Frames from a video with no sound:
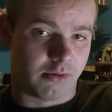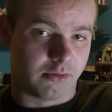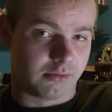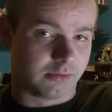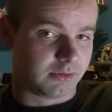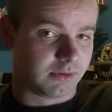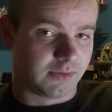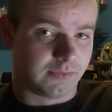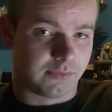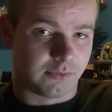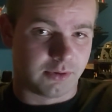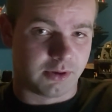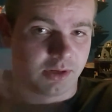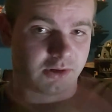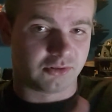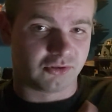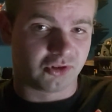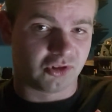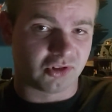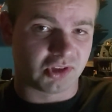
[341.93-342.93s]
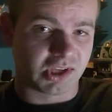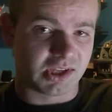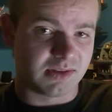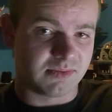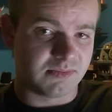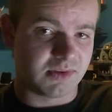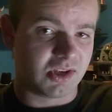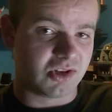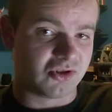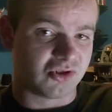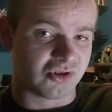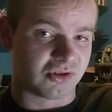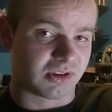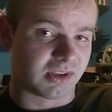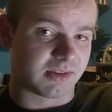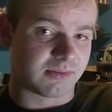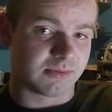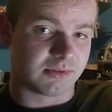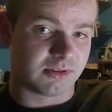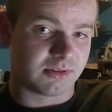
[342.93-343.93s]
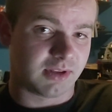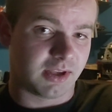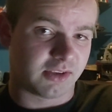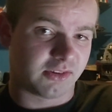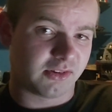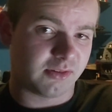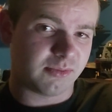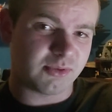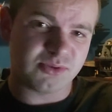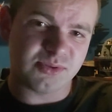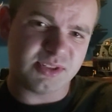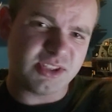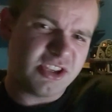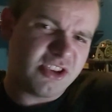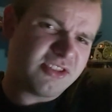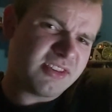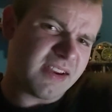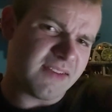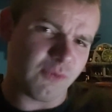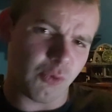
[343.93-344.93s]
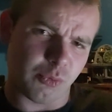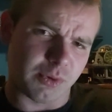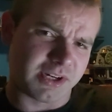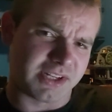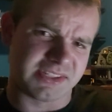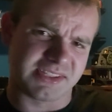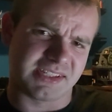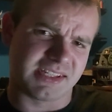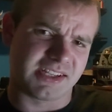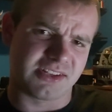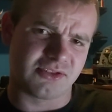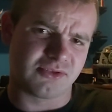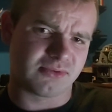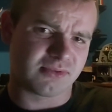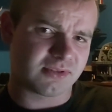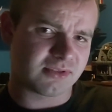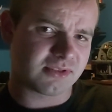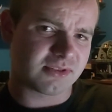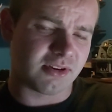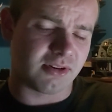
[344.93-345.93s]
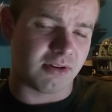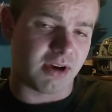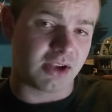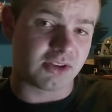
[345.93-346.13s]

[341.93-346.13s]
or the 49ers just get injured like we did last year, which you never want to see injuries though.